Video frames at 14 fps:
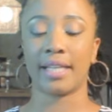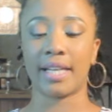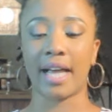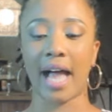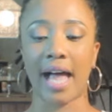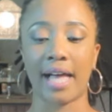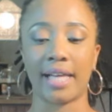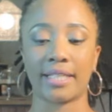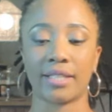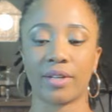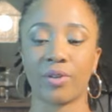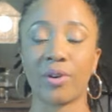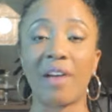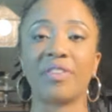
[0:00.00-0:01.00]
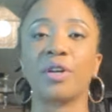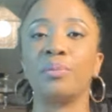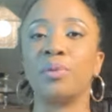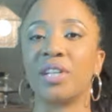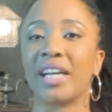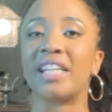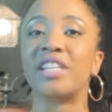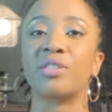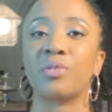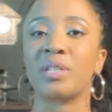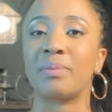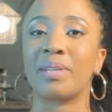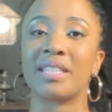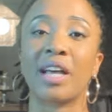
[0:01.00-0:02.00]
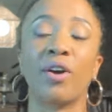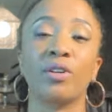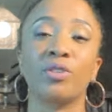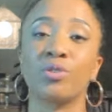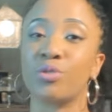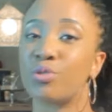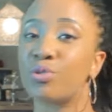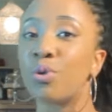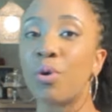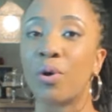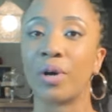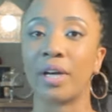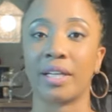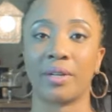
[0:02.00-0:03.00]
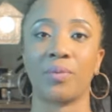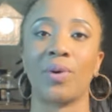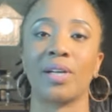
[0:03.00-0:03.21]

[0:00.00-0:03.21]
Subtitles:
it had graphic communication, which meant I got to draw in a,